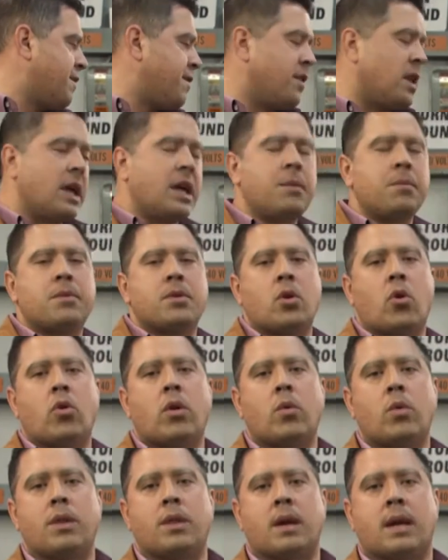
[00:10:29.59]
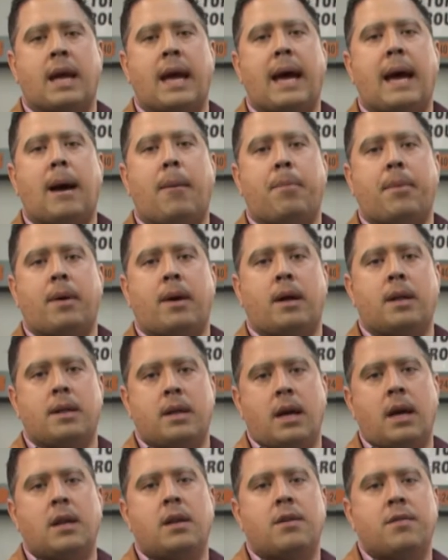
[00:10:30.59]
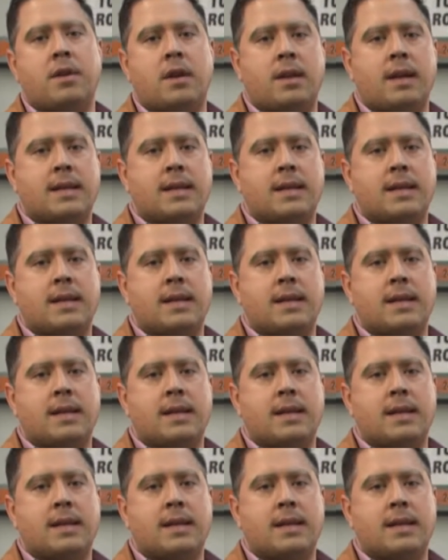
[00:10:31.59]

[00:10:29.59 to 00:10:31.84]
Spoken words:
flamethrower with a cap on the end of it.